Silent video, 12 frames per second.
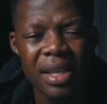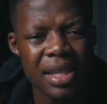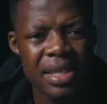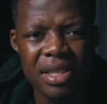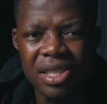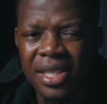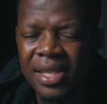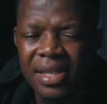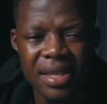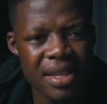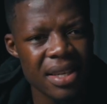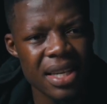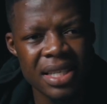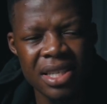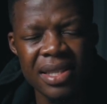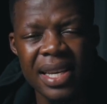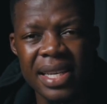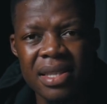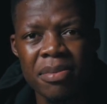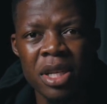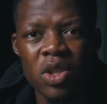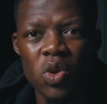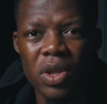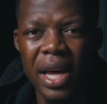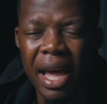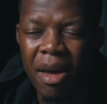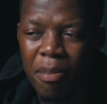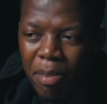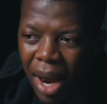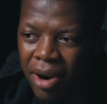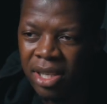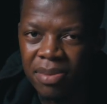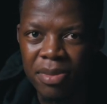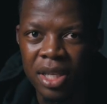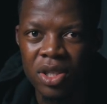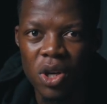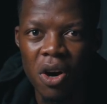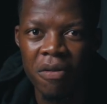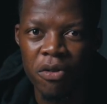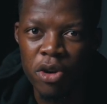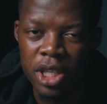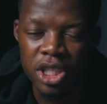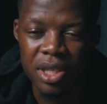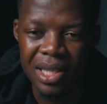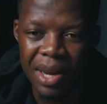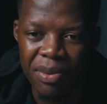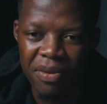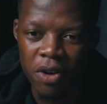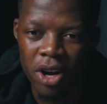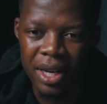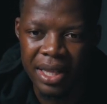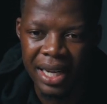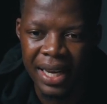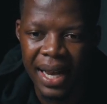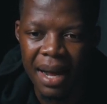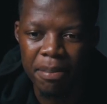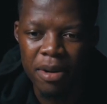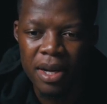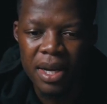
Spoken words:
is just testament to the embarrassment of riches that we've got at the club.